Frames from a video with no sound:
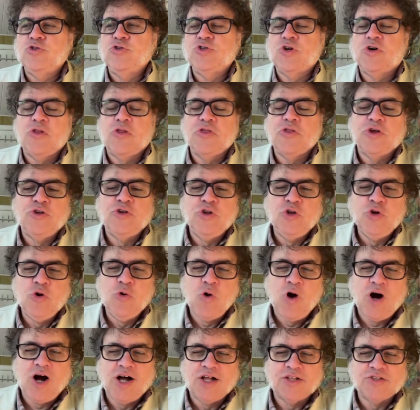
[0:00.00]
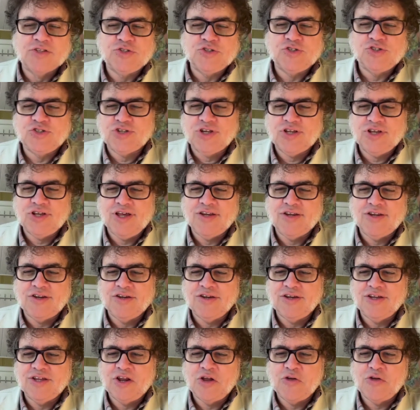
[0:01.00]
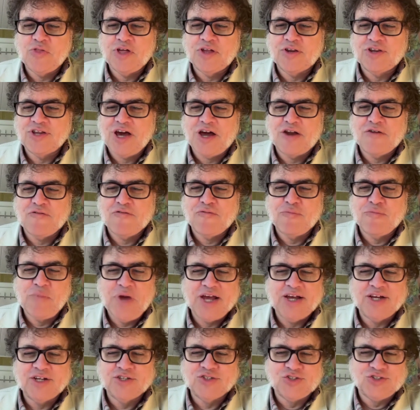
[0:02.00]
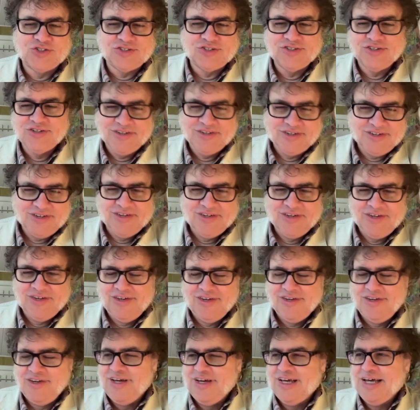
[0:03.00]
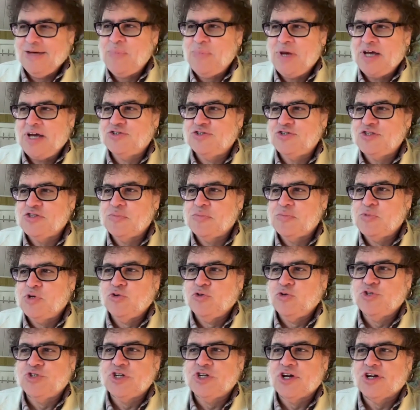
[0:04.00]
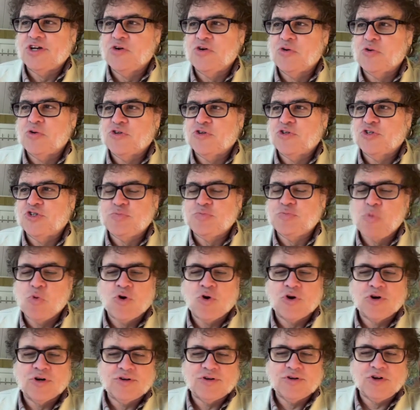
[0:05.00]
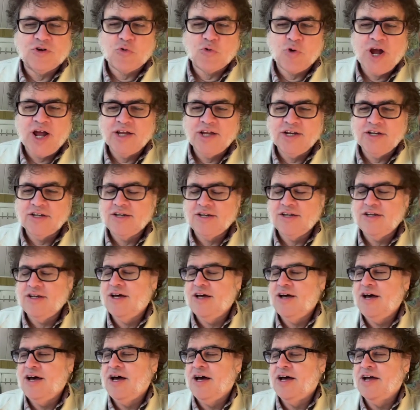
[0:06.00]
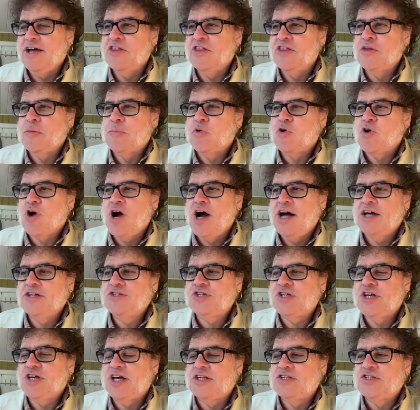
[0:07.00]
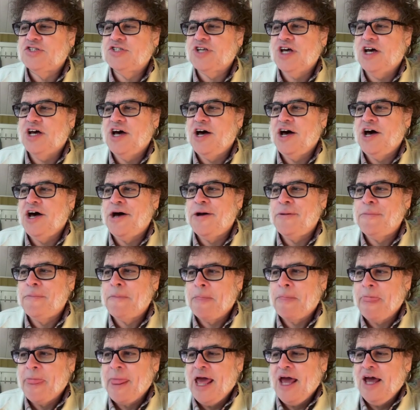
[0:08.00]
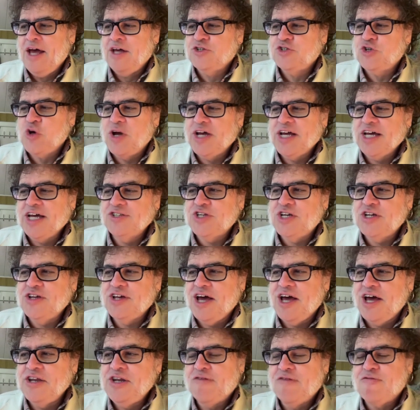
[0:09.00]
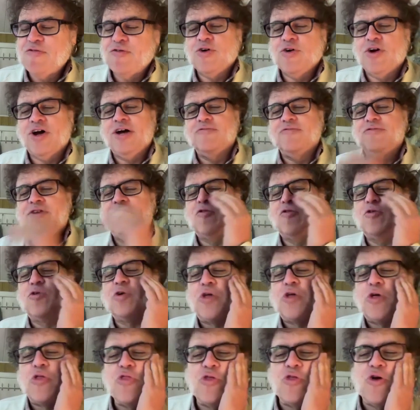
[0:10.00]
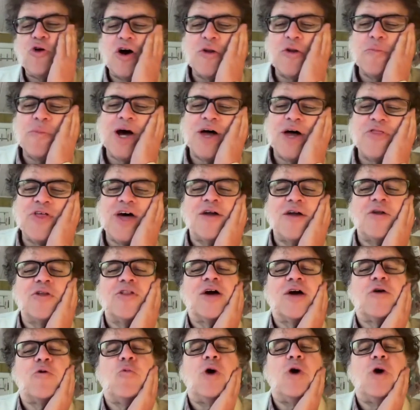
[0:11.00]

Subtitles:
all the nuance, and that kind of makes the music or the sport great in the process. So I guess I've never really thought about that and like